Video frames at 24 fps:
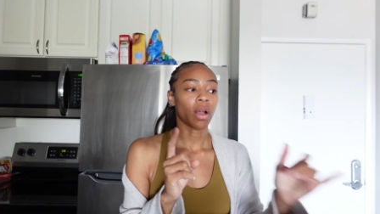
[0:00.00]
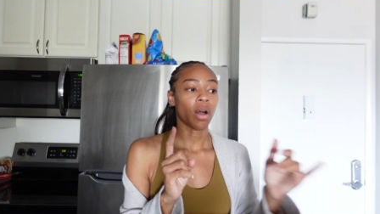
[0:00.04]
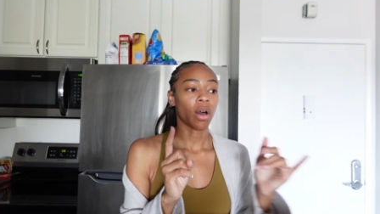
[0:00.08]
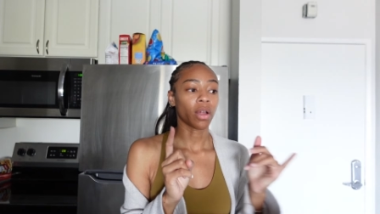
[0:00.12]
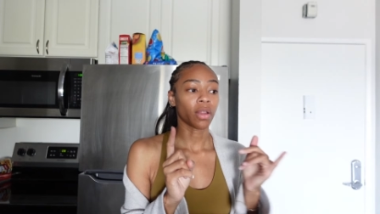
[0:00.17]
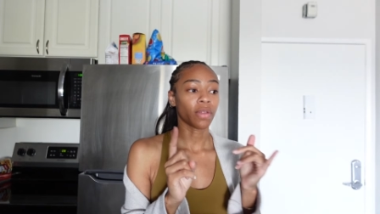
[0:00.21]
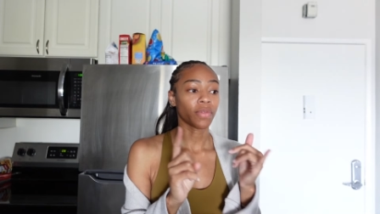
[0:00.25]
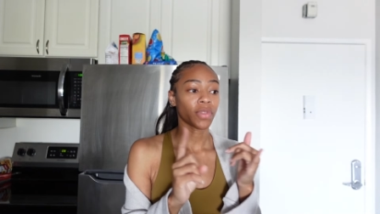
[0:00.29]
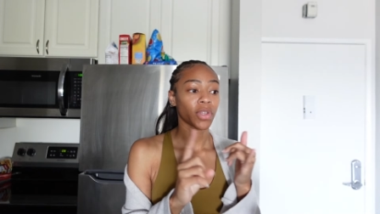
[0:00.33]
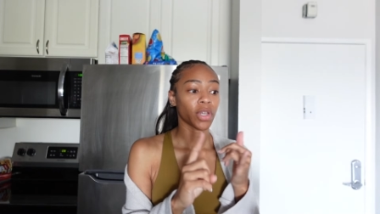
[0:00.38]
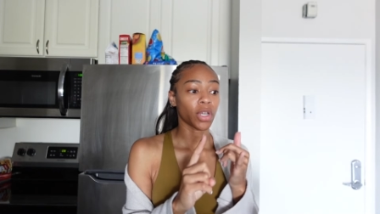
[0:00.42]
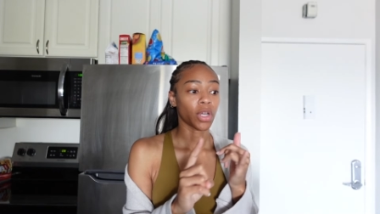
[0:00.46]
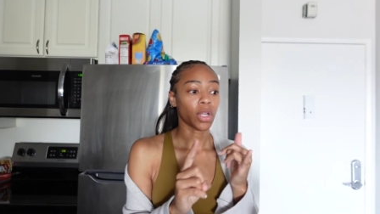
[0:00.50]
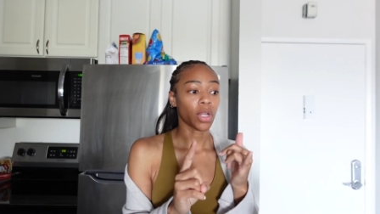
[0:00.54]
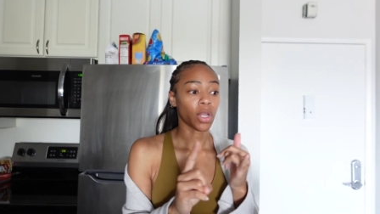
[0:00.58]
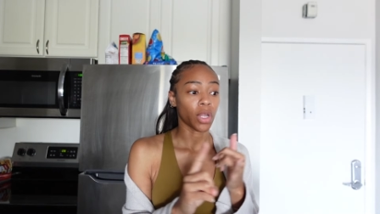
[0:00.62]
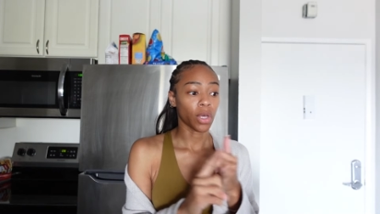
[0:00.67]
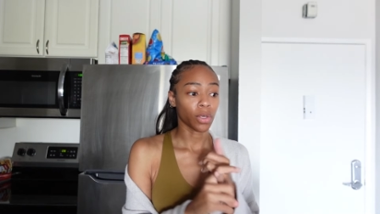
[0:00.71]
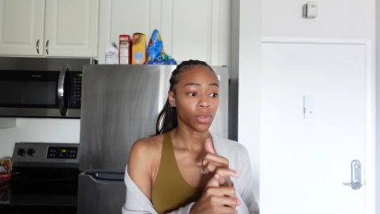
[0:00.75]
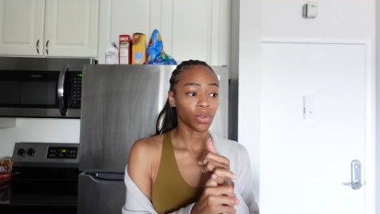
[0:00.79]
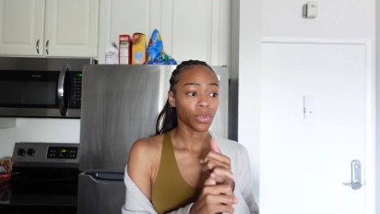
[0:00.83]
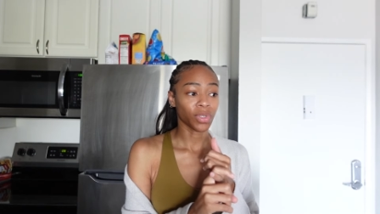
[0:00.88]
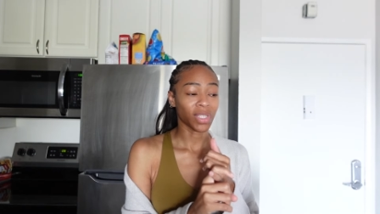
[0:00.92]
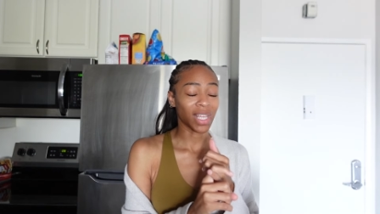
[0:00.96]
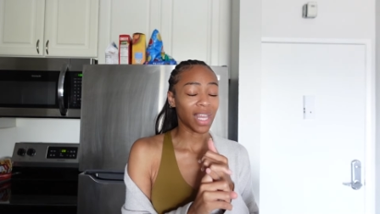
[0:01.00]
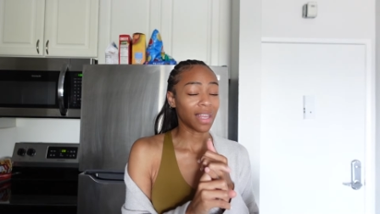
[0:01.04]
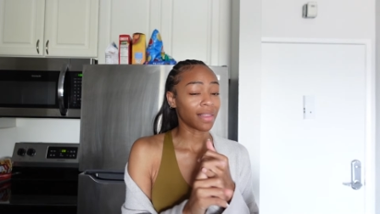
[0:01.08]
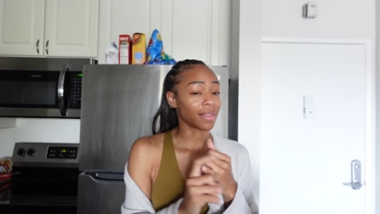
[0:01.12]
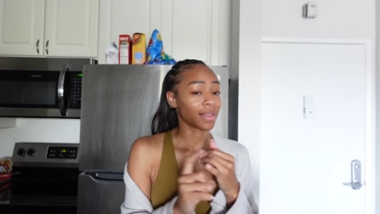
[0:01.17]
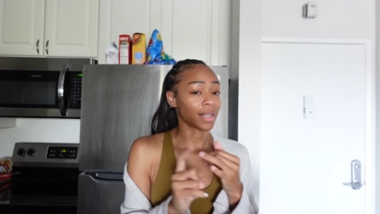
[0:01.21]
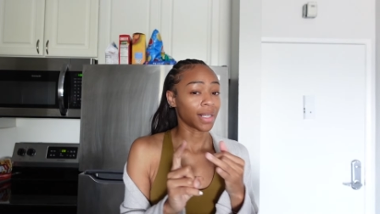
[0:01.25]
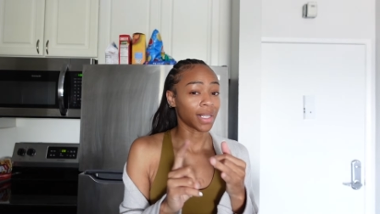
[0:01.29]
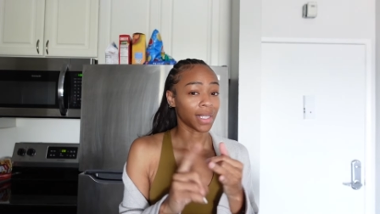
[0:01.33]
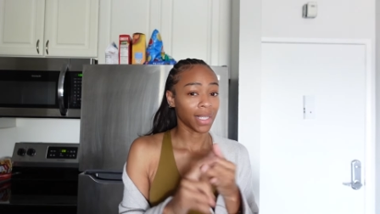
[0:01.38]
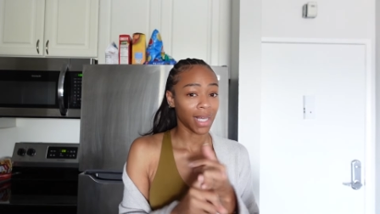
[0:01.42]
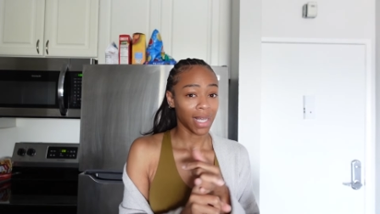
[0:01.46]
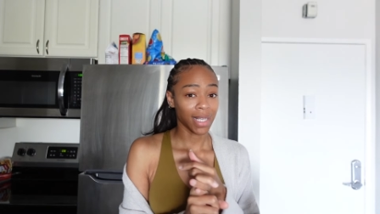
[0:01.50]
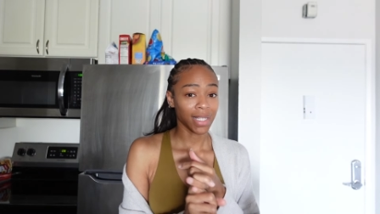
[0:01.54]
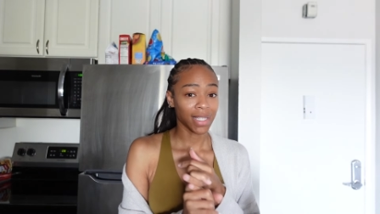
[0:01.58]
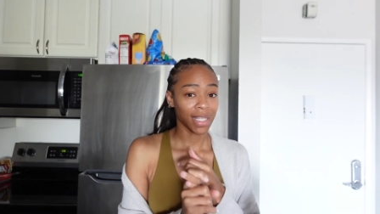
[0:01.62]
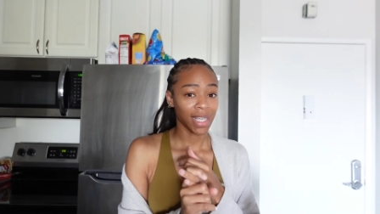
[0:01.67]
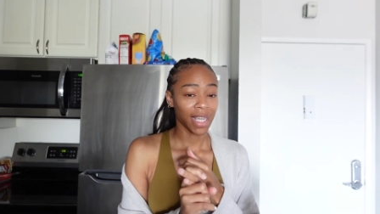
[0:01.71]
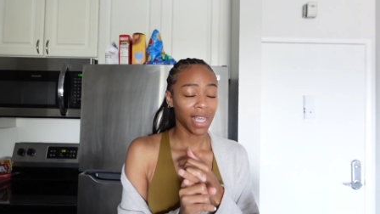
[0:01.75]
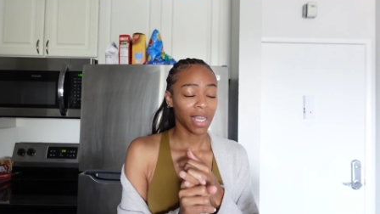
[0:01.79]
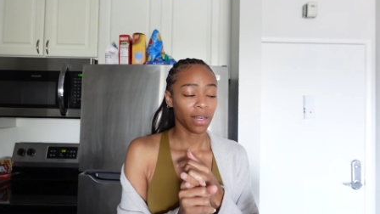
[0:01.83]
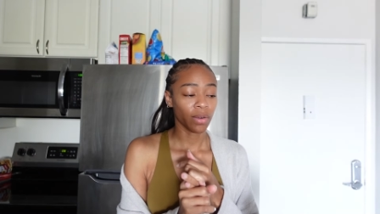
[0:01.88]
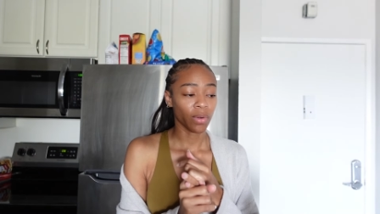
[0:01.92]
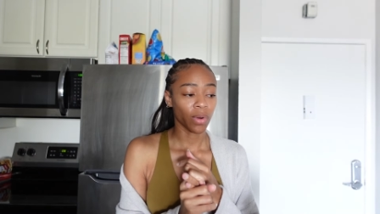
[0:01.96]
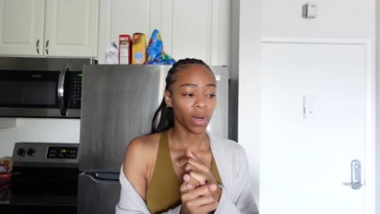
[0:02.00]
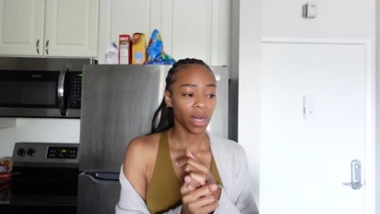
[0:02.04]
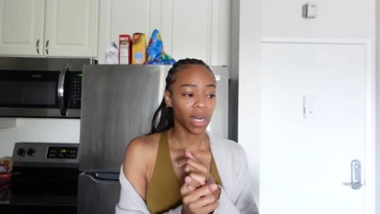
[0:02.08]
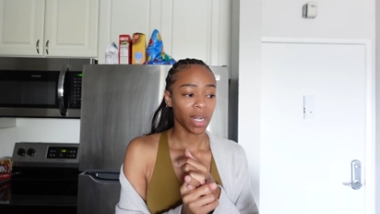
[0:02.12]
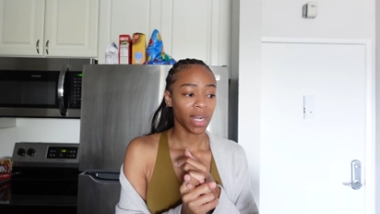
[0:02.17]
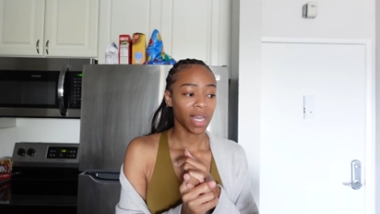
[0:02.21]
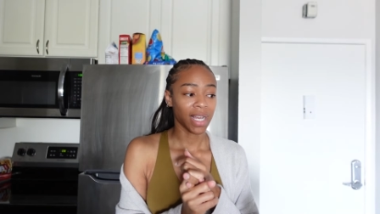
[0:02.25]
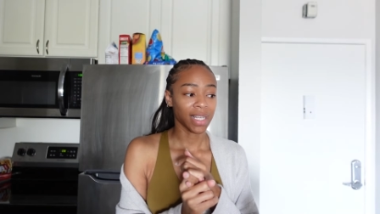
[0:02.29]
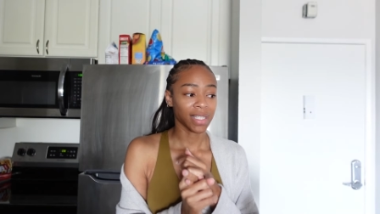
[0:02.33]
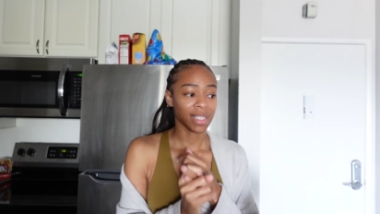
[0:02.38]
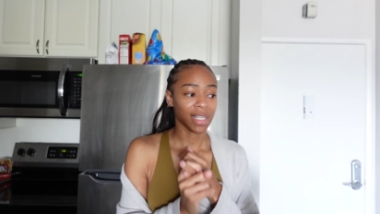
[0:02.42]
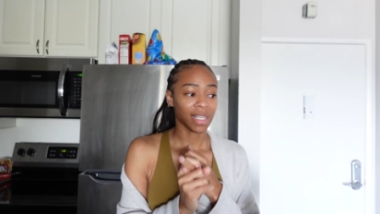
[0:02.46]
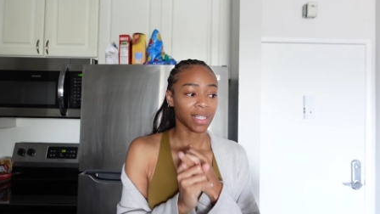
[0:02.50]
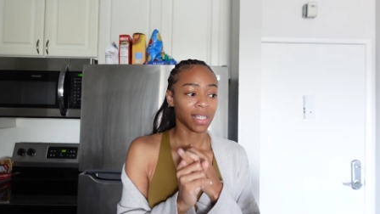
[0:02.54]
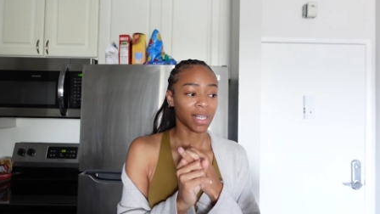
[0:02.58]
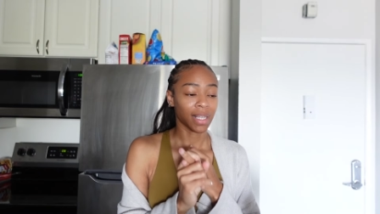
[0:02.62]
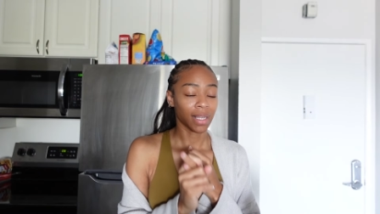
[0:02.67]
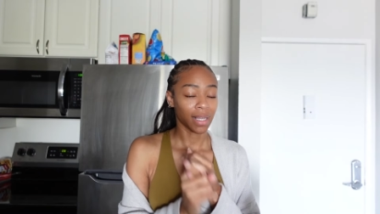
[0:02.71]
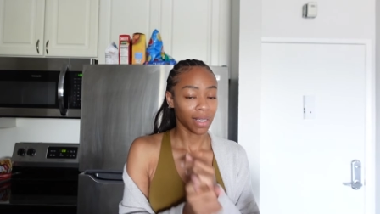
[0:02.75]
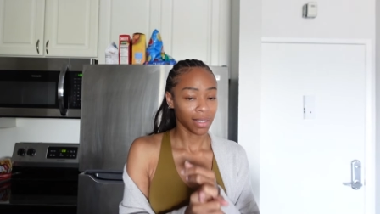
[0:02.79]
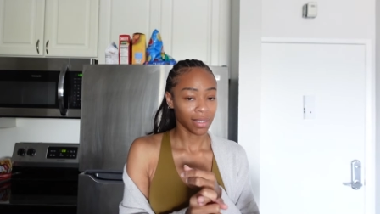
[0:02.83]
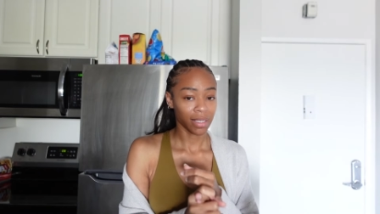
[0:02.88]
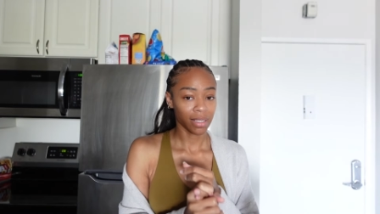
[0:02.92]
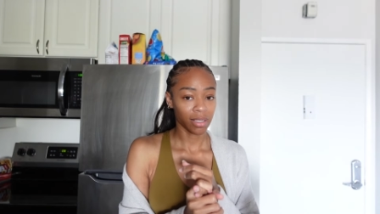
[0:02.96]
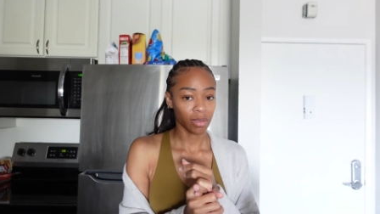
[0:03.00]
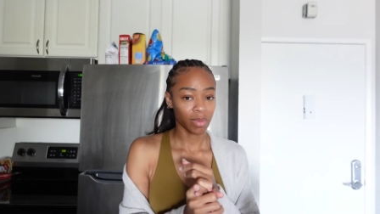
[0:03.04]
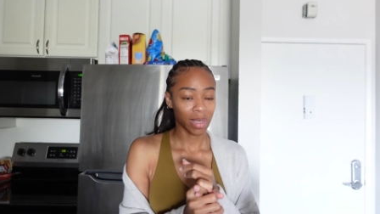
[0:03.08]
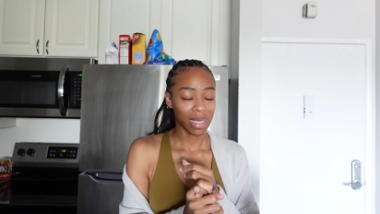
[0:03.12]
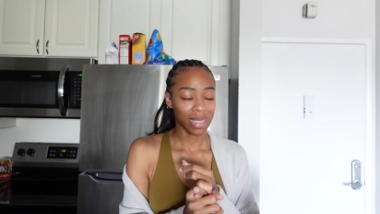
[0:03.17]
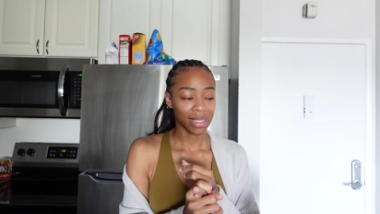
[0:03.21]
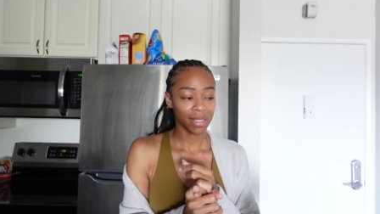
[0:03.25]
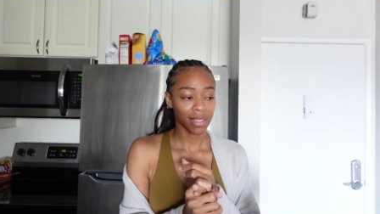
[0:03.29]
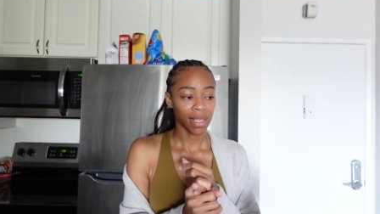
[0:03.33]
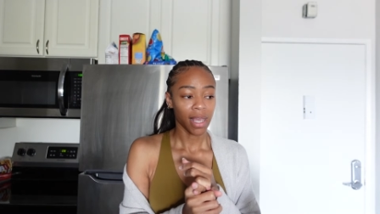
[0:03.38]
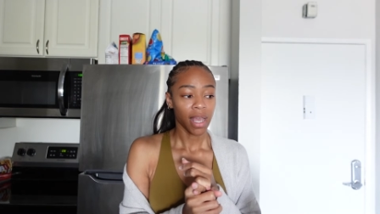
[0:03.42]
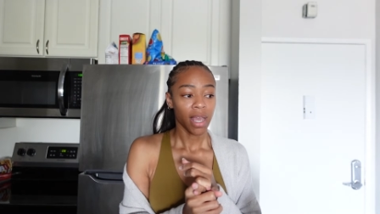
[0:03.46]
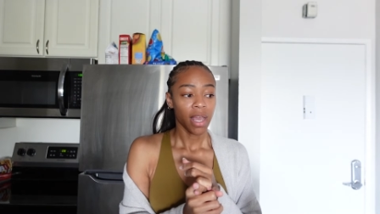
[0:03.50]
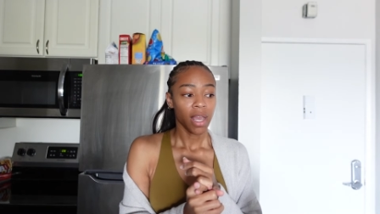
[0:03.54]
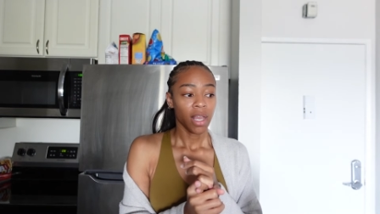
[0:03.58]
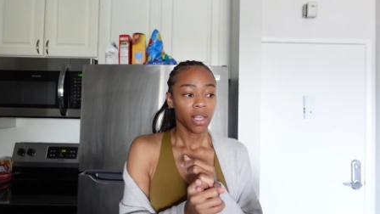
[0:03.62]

all of the clothes in the closet and organizing the closet space